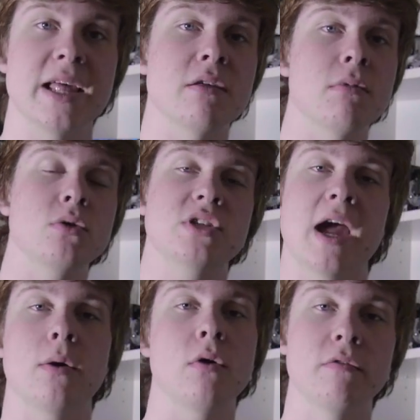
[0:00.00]
and the most
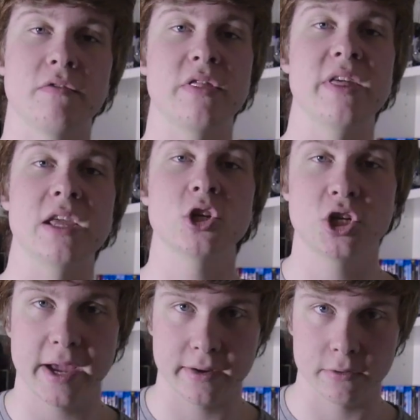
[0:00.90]
out of the
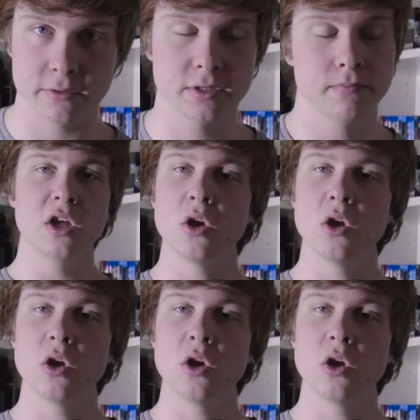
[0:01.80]
shadows.